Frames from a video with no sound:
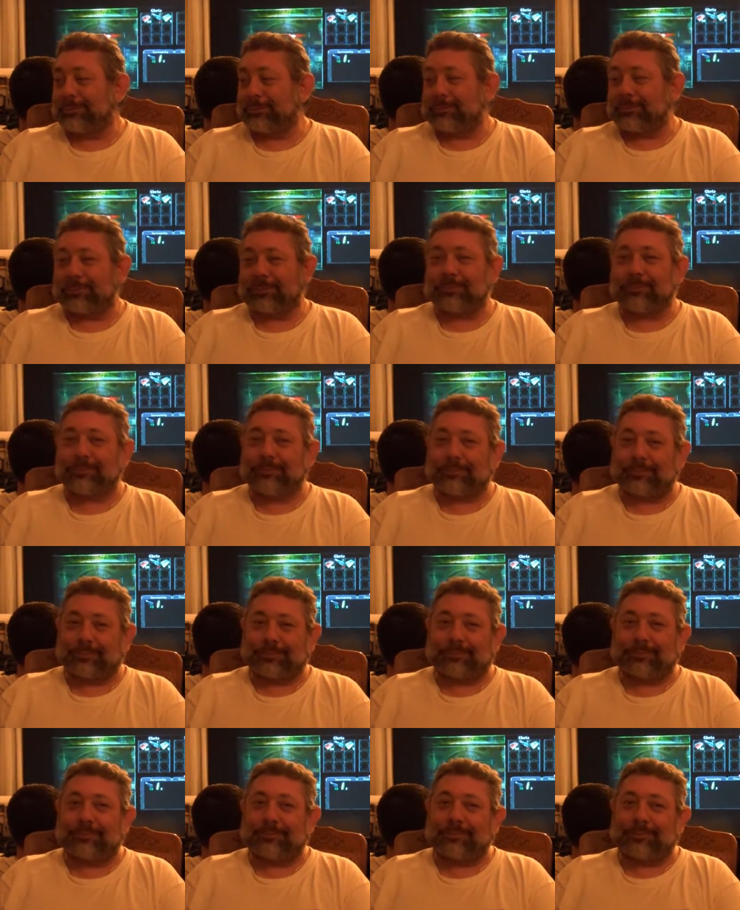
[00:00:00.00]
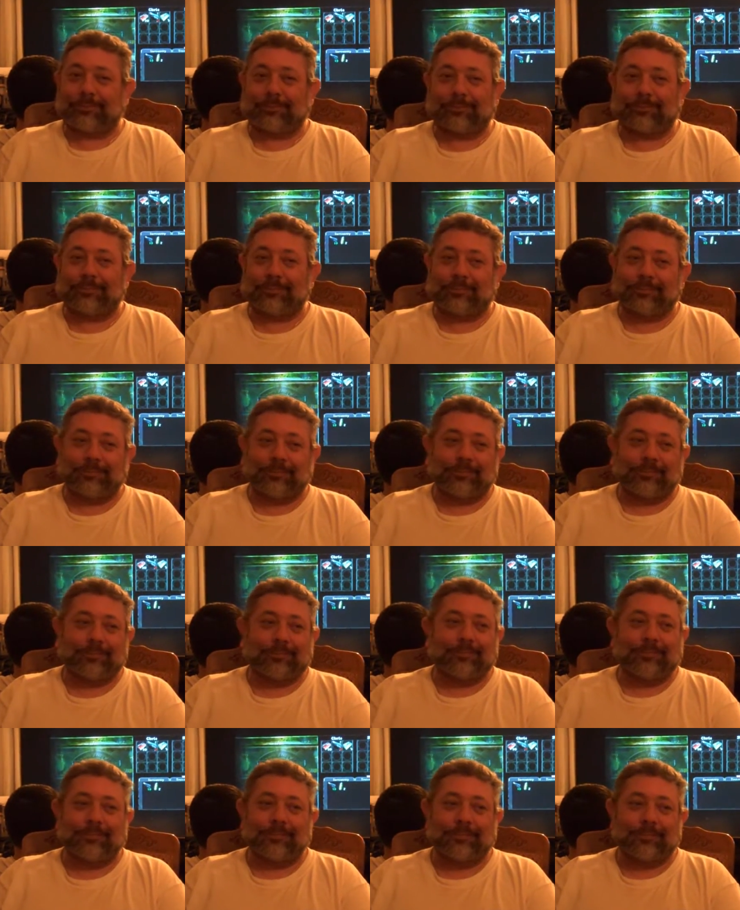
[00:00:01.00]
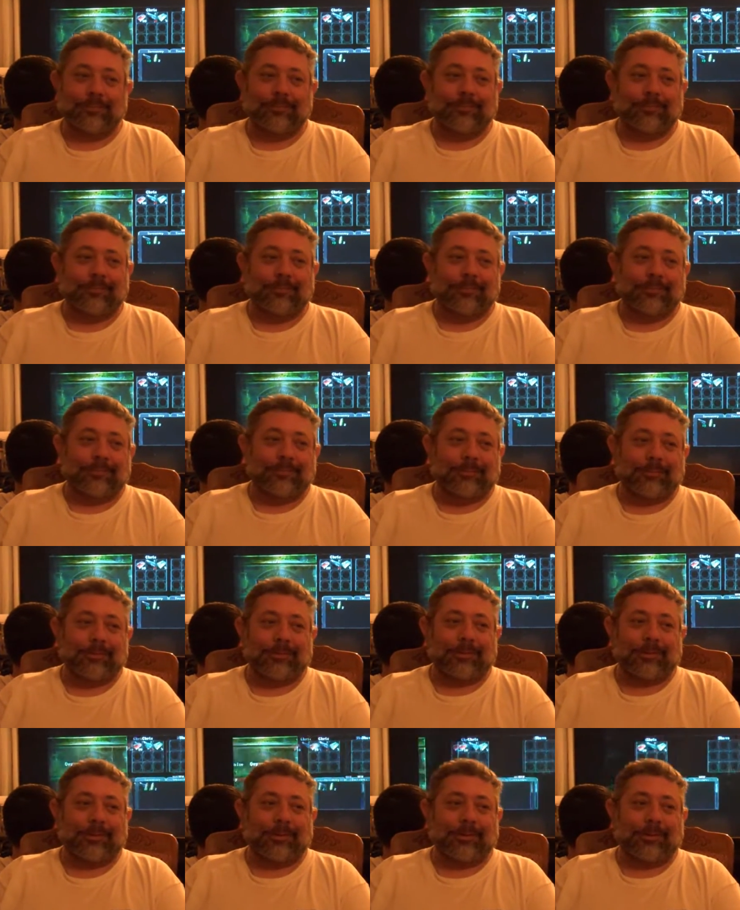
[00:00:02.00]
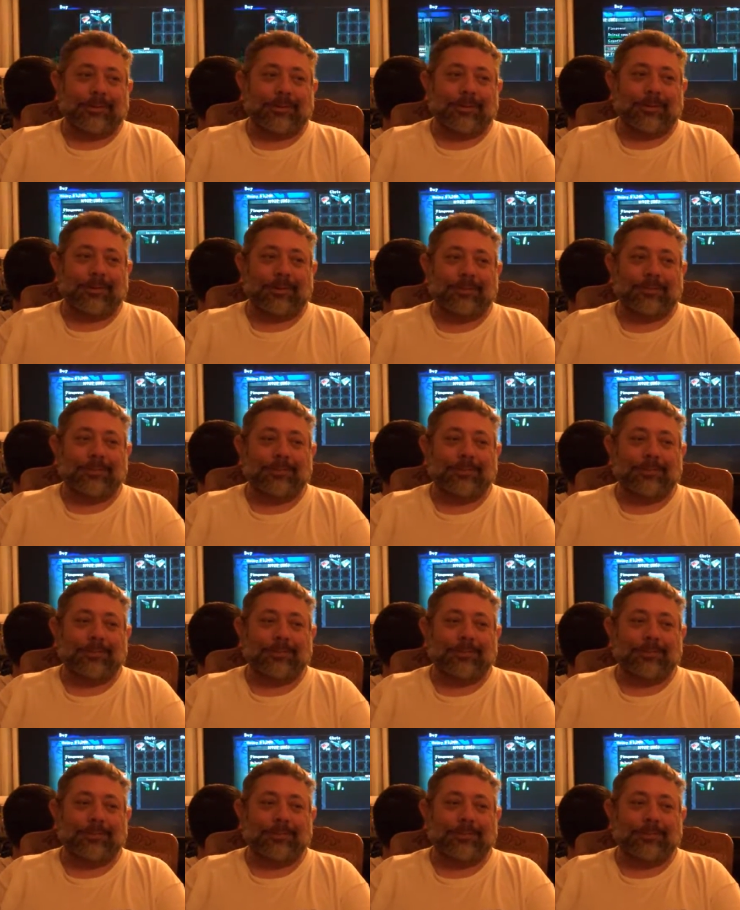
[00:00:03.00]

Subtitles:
[no speech]